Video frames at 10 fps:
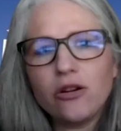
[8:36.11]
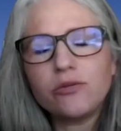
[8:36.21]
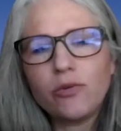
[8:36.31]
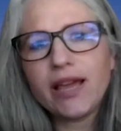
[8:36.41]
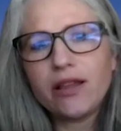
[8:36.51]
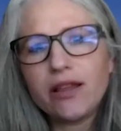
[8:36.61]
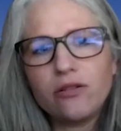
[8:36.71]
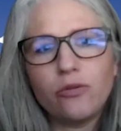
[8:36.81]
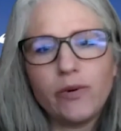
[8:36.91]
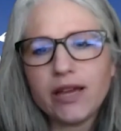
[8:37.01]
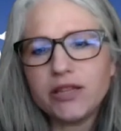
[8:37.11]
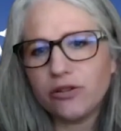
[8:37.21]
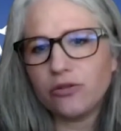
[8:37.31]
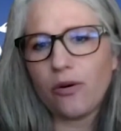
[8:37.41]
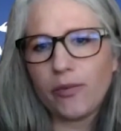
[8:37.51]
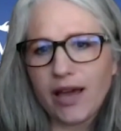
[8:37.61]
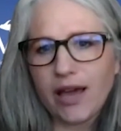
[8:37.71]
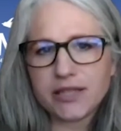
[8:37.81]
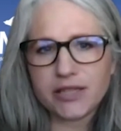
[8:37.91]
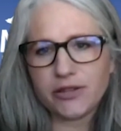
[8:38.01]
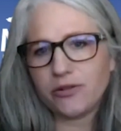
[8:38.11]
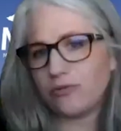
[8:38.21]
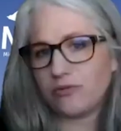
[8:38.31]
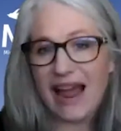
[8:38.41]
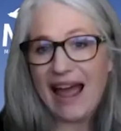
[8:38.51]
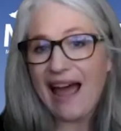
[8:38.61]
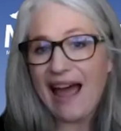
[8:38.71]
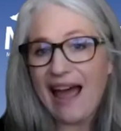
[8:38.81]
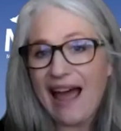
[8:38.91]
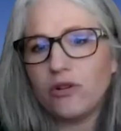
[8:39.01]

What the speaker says: we can do what we got to do now.